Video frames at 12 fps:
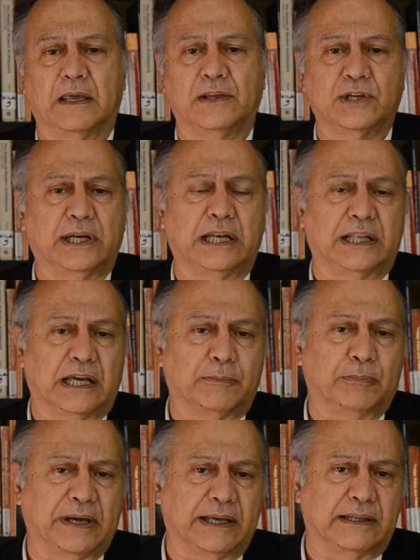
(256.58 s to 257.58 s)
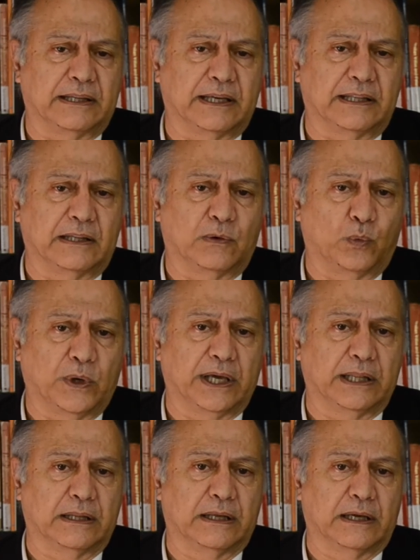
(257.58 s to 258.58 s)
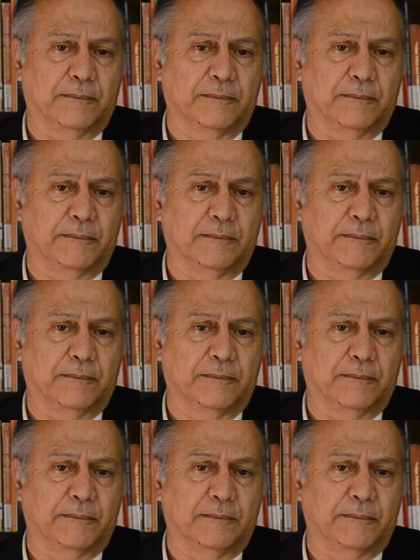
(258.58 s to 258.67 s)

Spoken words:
generally they are painted with